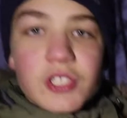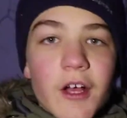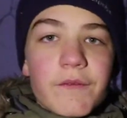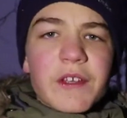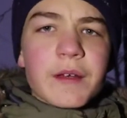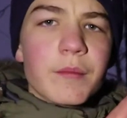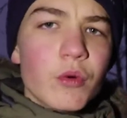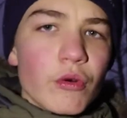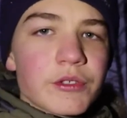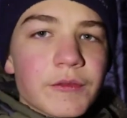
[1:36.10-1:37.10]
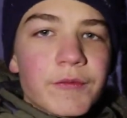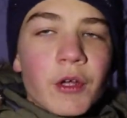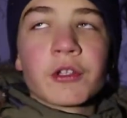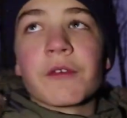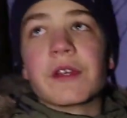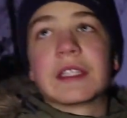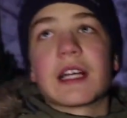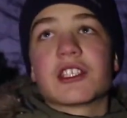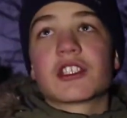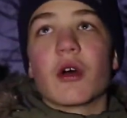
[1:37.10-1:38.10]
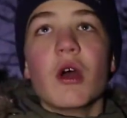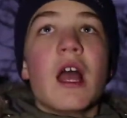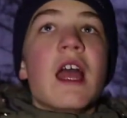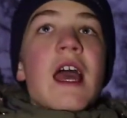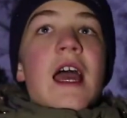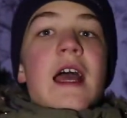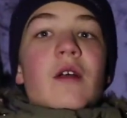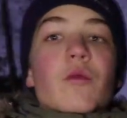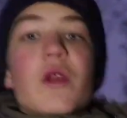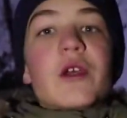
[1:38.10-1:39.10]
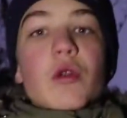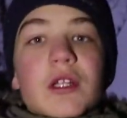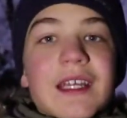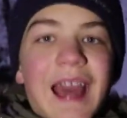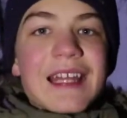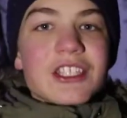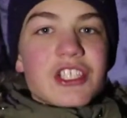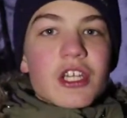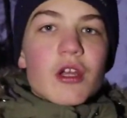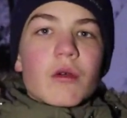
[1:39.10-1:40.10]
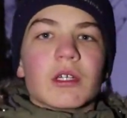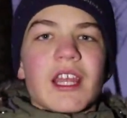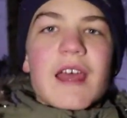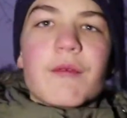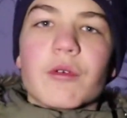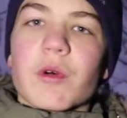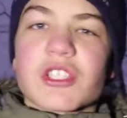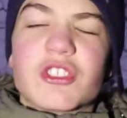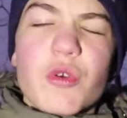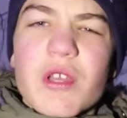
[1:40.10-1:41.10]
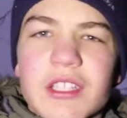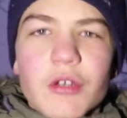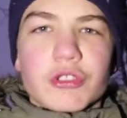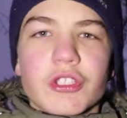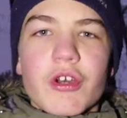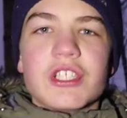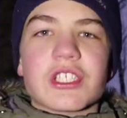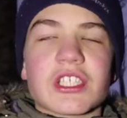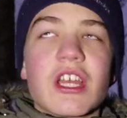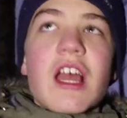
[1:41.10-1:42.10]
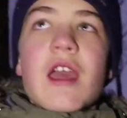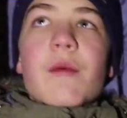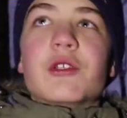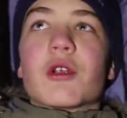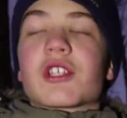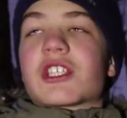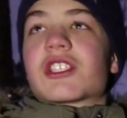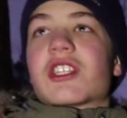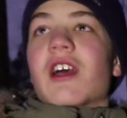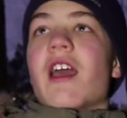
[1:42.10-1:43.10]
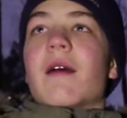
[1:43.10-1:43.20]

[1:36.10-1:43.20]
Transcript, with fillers: something moves in front of it, guys. So we could catch whatever was doing those noises. Yeah. We could just. I